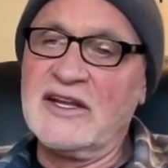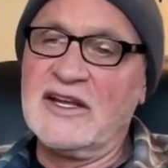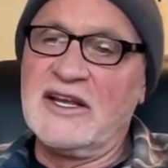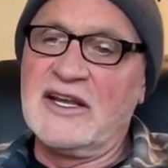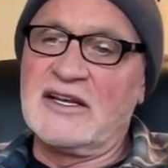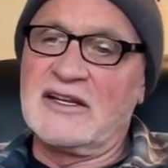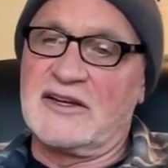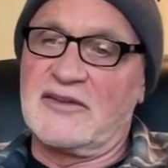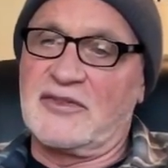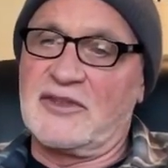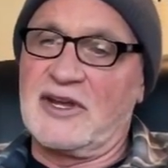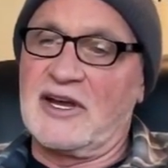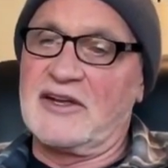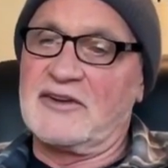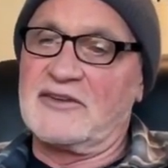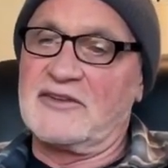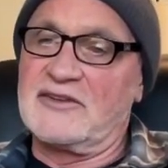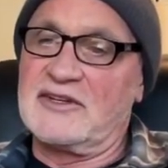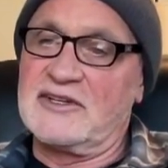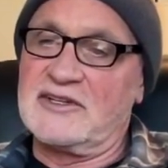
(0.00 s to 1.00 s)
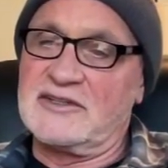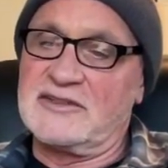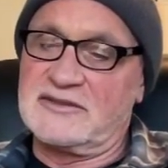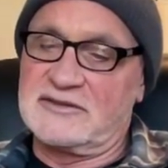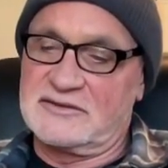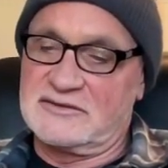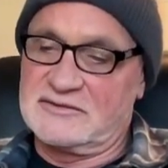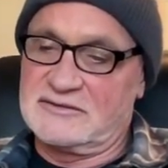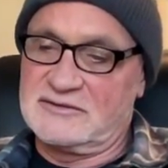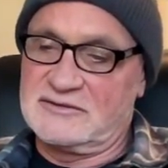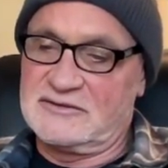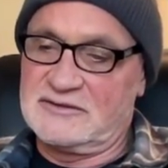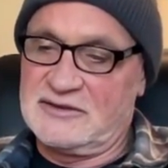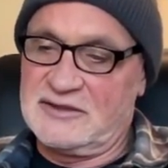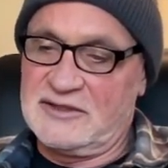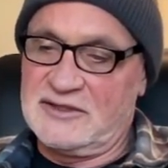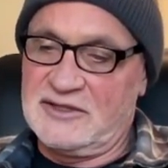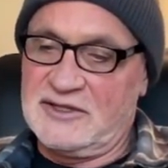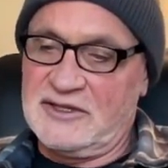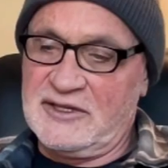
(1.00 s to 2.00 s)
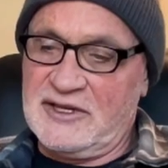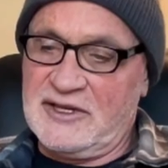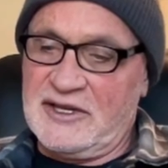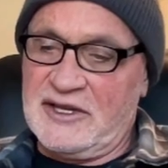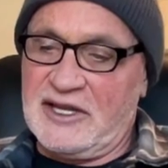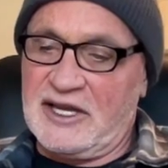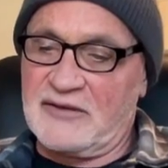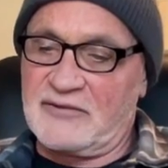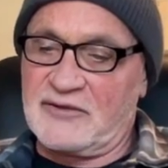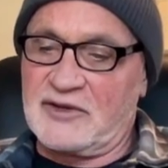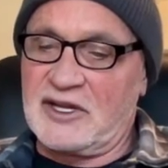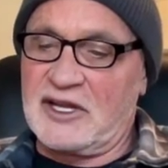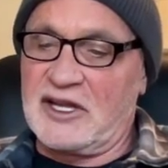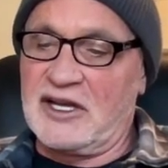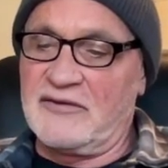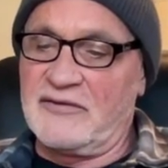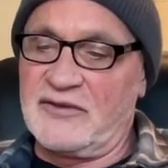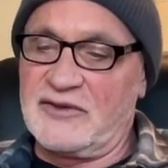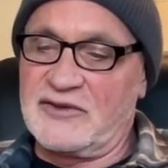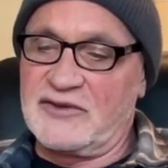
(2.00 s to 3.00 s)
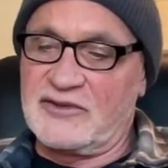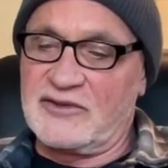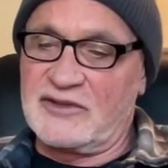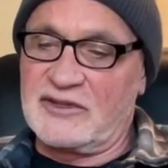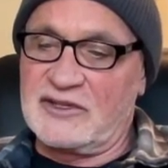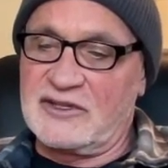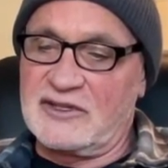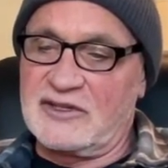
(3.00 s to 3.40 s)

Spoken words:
Get the idea? F to F is